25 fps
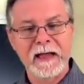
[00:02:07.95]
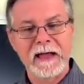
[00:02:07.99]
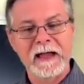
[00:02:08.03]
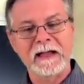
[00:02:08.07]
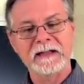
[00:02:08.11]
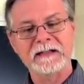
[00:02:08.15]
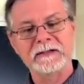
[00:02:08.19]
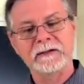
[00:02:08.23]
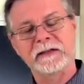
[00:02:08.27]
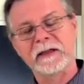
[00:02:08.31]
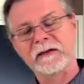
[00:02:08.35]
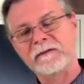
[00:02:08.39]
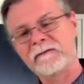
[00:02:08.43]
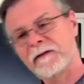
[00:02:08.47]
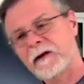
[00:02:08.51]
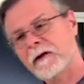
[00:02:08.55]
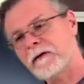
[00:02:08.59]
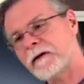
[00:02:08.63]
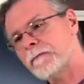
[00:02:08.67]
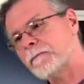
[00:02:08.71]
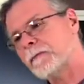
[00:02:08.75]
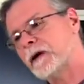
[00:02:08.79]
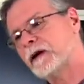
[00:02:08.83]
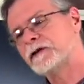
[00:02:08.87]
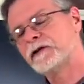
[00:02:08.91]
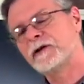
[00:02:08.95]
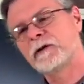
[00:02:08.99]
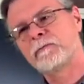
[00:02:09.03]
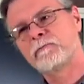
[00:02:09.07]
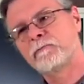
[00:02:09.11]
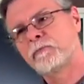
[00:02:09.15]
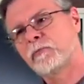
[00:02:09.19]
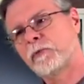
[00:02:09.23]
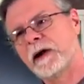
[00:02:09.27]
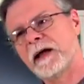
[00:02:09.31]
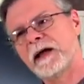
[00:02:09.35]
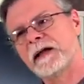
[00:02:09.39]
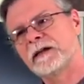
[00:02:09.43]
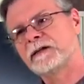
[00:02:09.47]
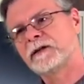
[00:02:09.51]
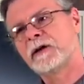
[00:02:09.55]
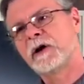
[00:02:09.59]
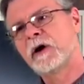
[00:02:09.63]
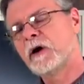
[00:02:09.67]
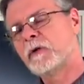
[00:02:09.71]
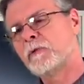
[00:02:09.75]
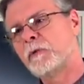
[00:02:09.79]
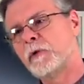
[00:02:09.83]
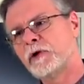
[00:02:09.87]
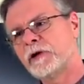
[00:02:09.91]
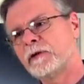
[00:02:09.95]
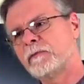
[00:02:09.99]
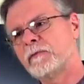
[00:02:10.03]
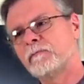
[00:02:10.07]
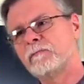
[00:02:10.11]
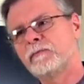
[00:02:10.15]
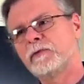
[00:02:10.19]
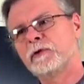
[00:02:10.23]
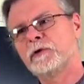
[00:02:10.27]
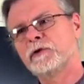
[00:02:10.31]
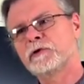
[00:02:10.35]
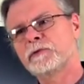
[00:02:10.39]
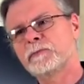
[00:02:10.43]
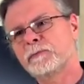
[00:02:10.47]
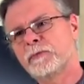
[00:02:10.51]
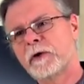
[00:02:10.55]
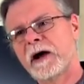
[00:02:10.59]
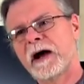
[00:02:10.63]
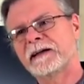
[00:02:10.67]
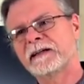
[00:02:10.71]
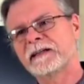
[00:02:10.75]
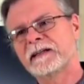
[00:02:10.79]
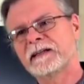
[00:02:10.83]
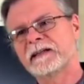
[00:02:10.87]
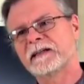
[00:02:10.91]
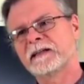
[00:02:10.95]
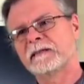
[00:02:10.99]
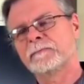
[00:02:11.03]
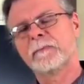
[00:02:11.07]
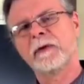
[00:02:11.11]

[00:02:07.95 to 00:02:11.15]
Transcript: And so they very much embraced rhythm and blues practices,